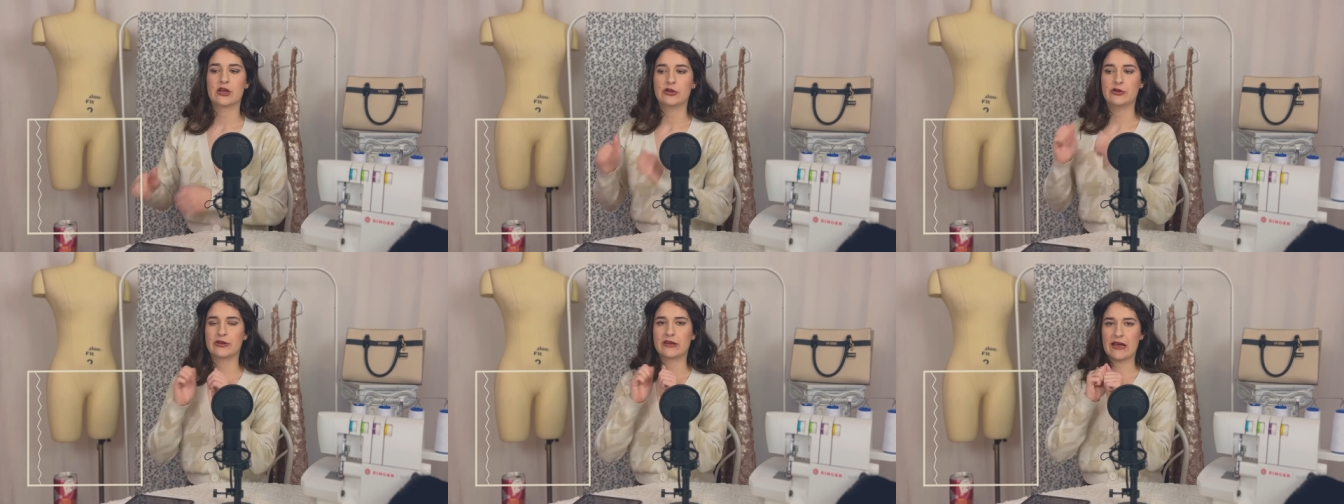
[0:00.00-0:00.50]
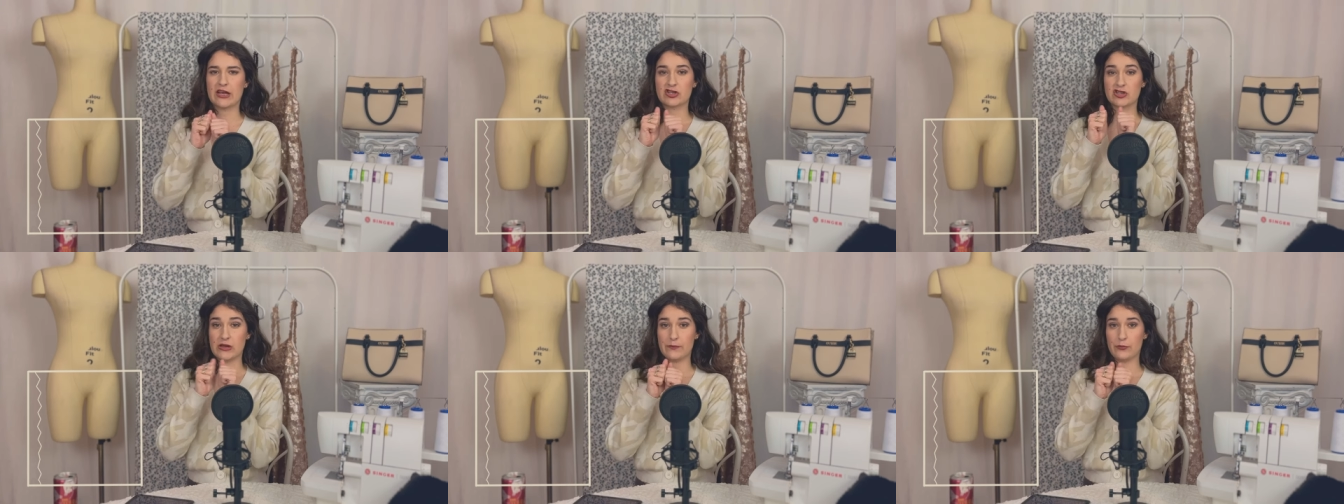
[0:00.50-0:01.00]
you can
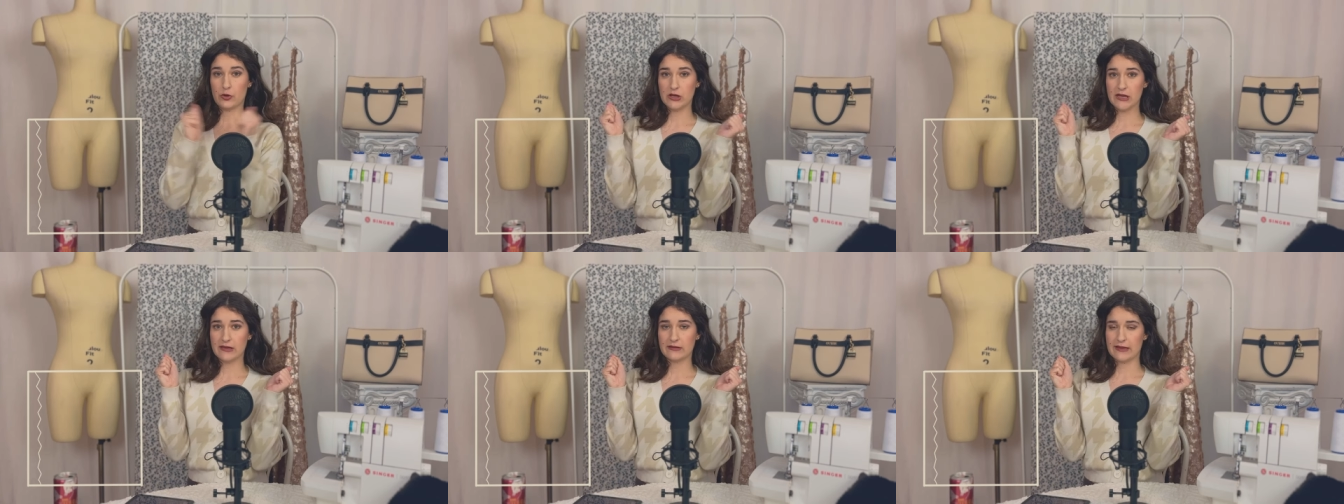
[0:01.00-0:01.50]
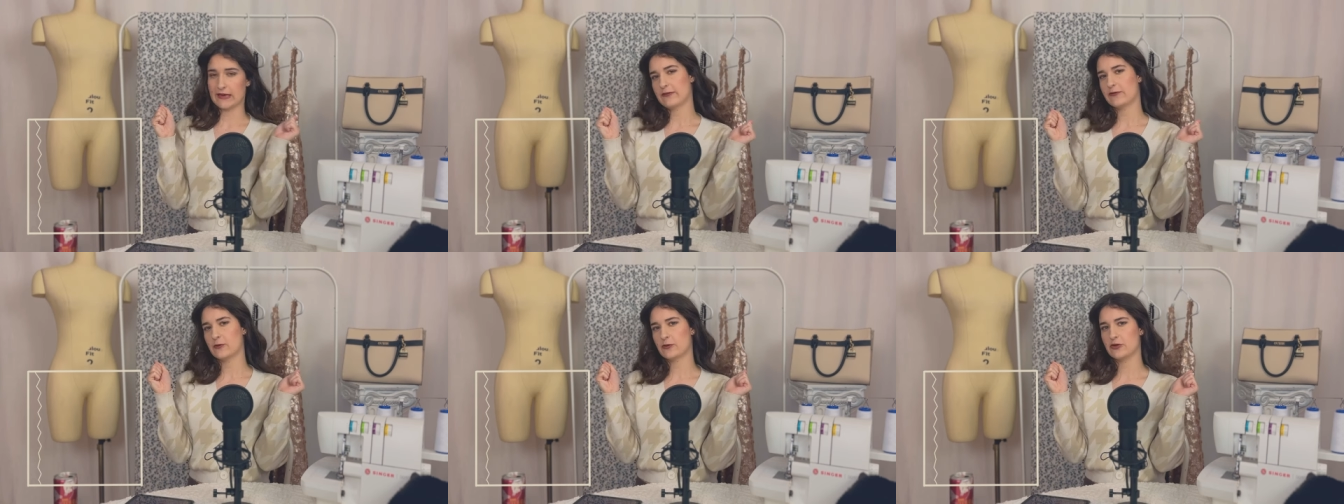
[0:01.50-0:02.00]
actually pull it. Like
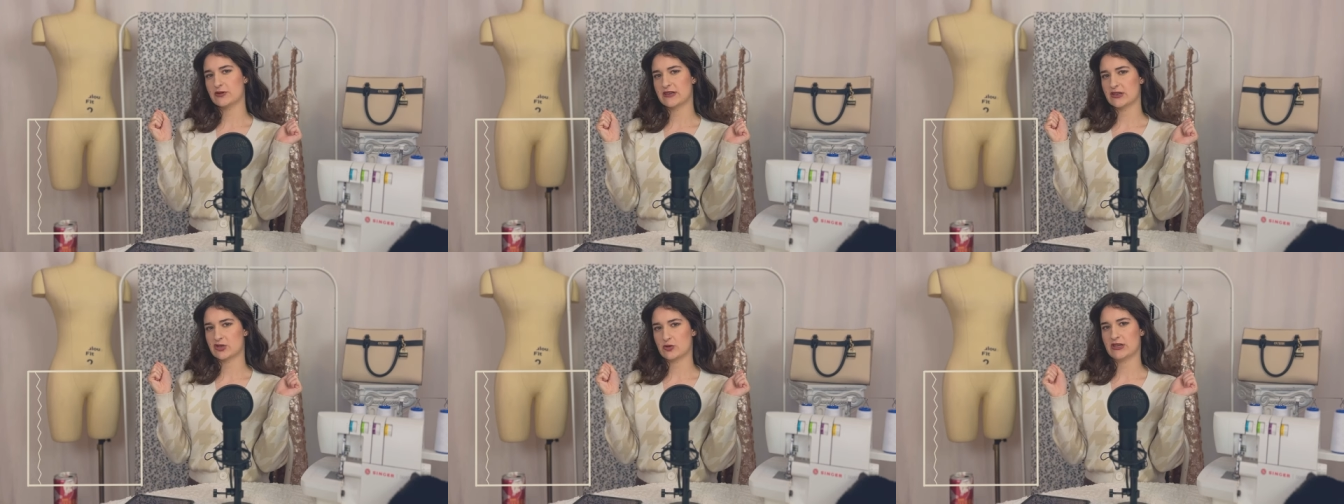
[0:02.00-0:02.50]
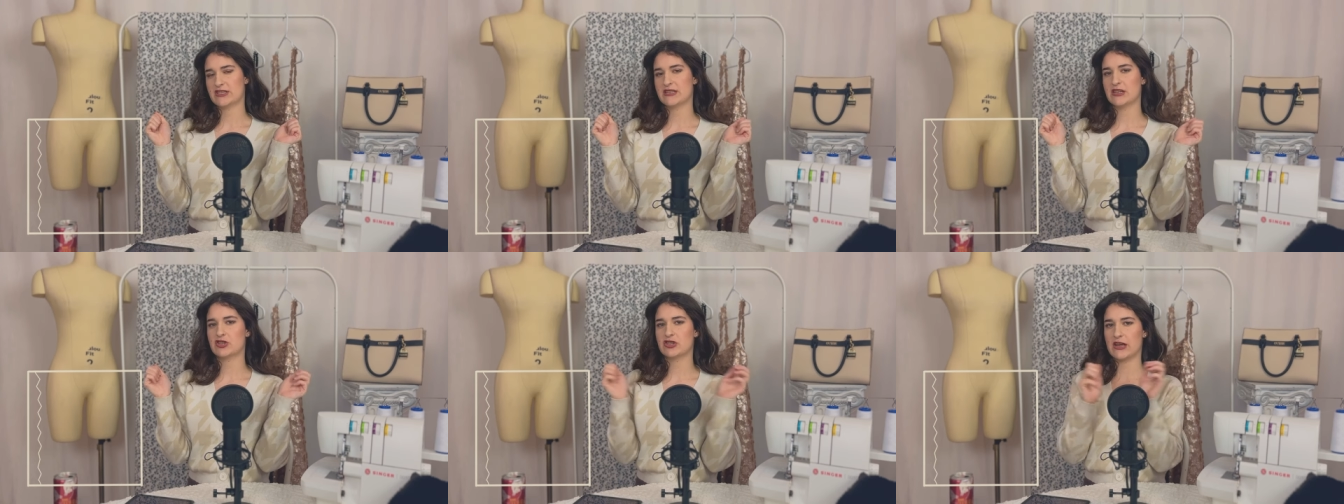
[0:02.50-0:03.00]
if you're using a straight
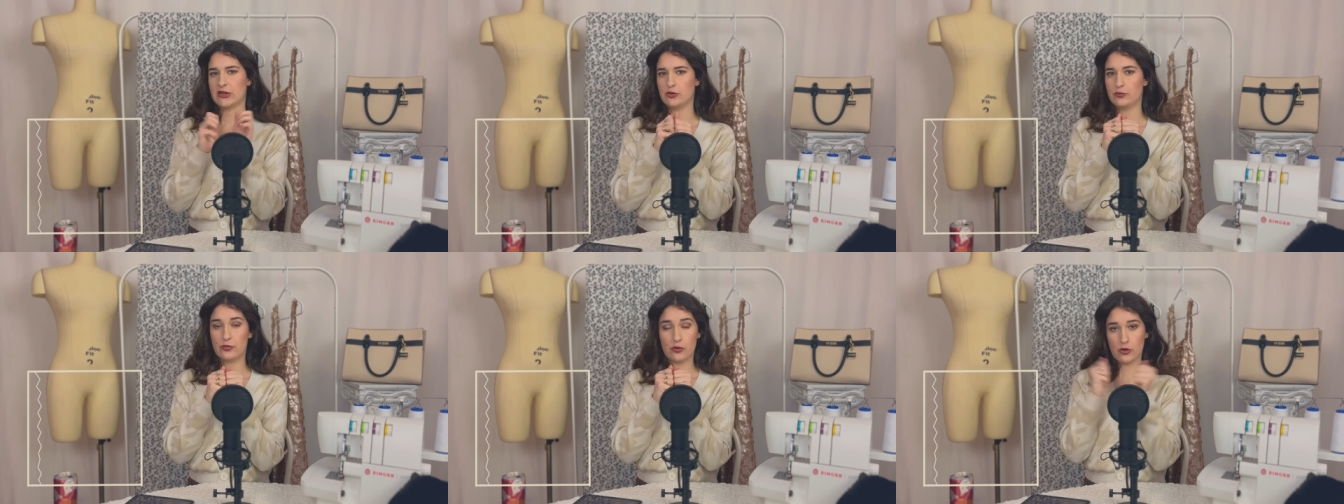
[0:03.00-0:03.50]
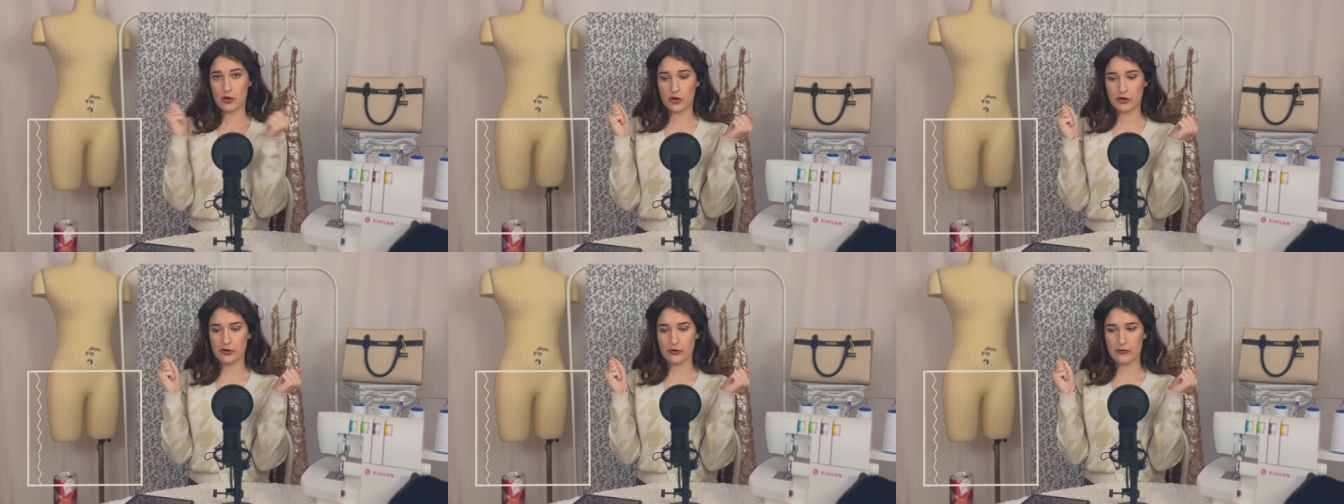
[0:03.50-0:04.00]
stitch and you pull
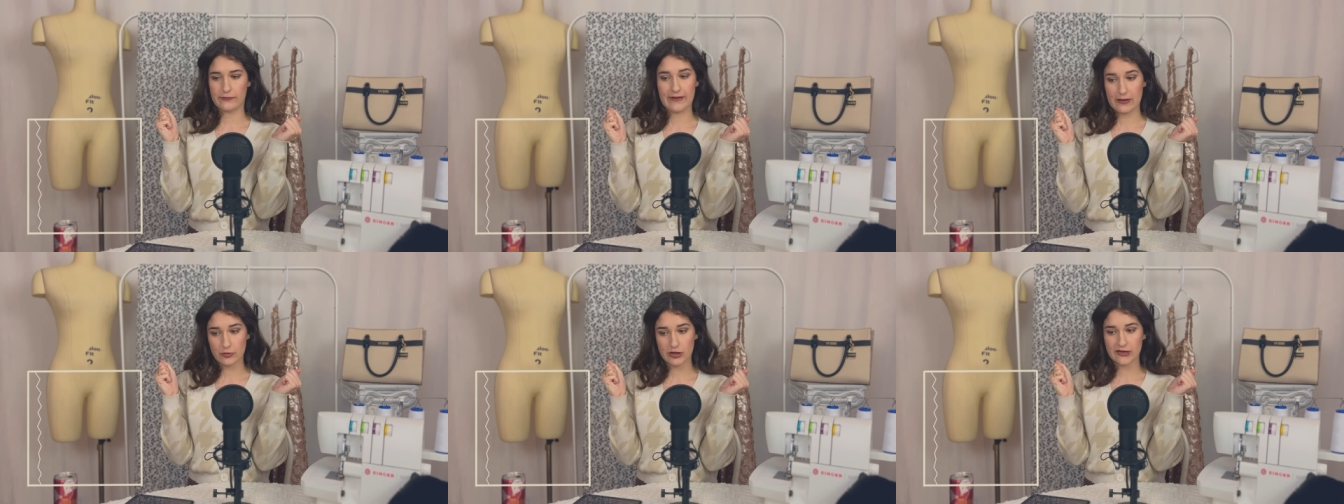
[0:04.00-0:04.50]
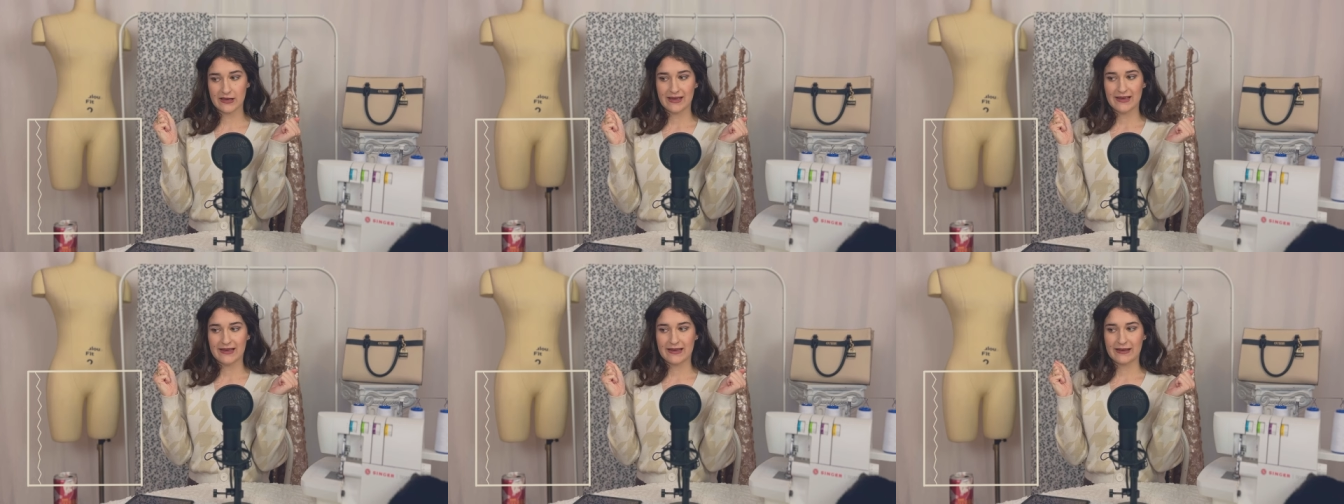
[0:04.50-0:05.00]
your fabric,
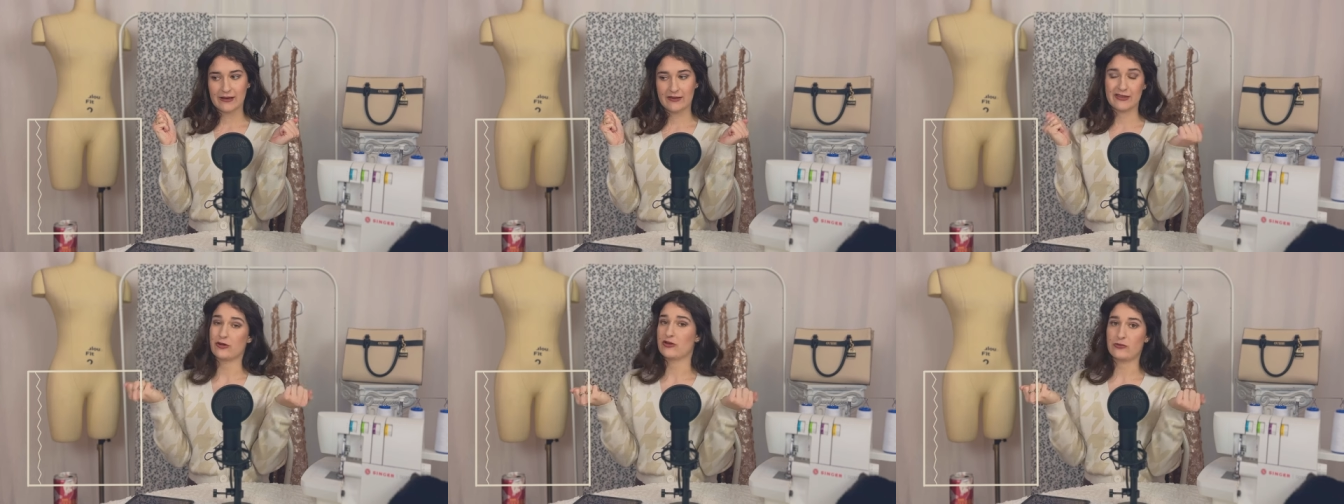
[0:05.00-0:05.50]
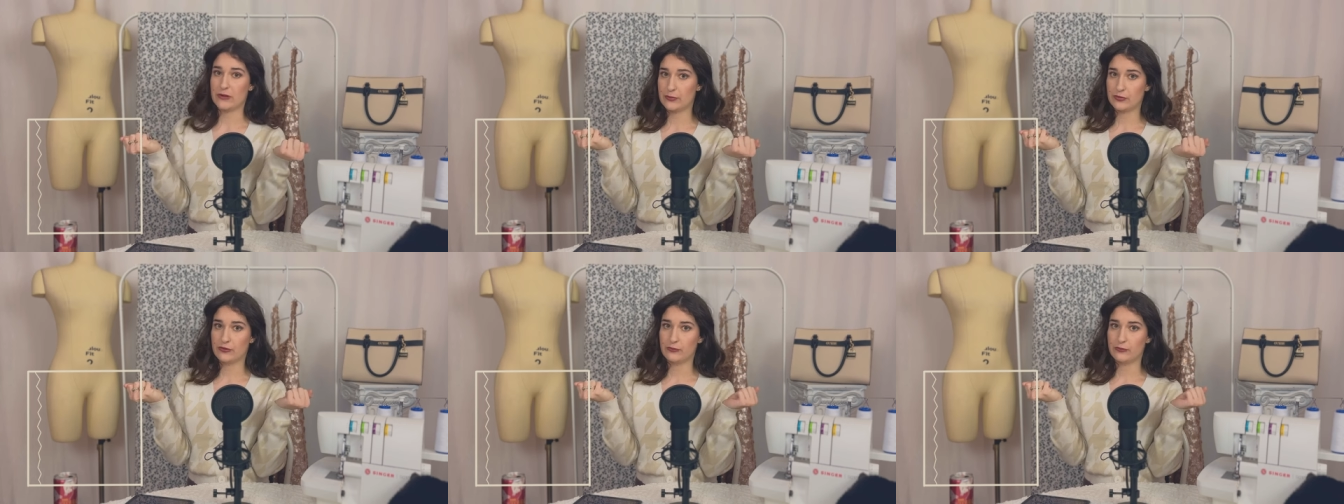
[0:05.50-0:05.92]
they're gonna rip.